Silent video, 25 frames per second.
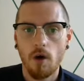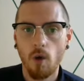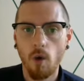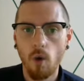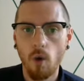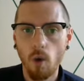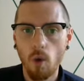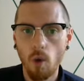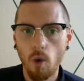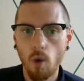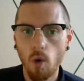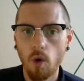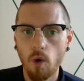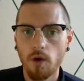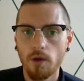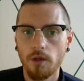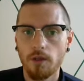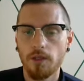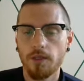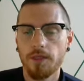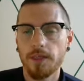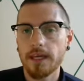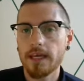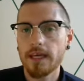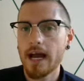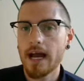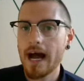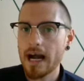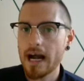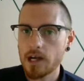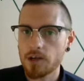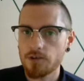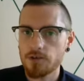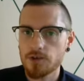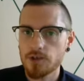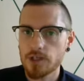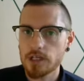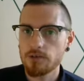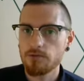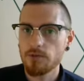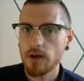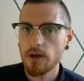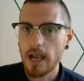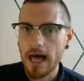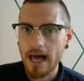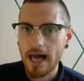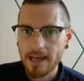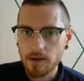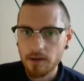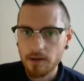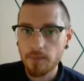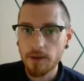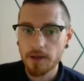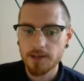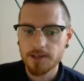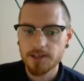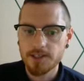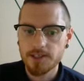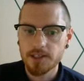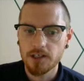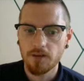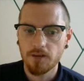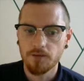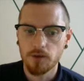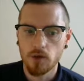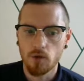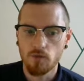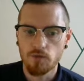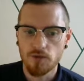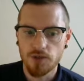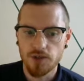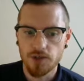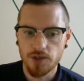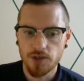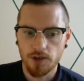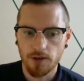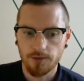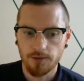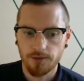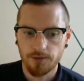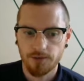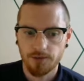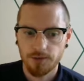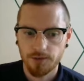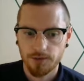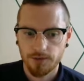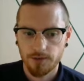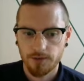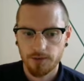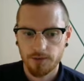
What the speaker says: or the accuracy and reliability of your results.